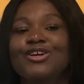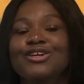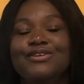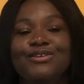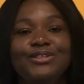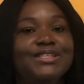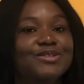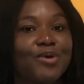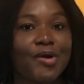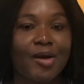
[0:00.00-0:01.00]
you don't need to
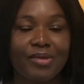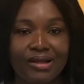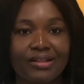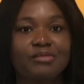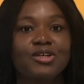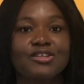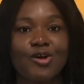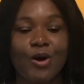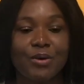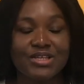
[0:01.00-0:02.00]
worry about that because
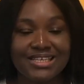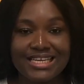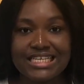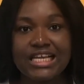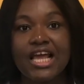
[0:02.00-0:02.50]
all you need